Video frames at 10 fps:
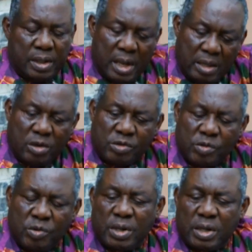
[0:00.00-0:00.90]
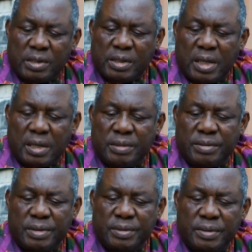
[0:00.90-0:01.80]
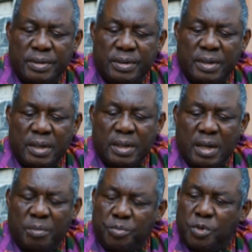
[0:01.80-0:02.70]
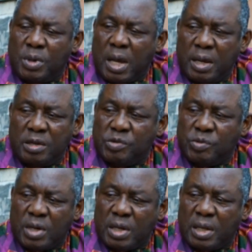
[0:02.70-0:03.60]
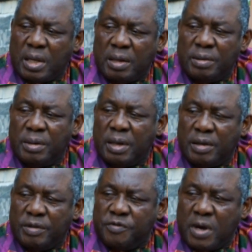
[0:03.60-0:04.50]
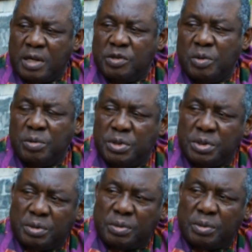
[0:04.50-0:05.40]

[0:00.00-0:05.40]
Let us go inside and put our heads together and find solution.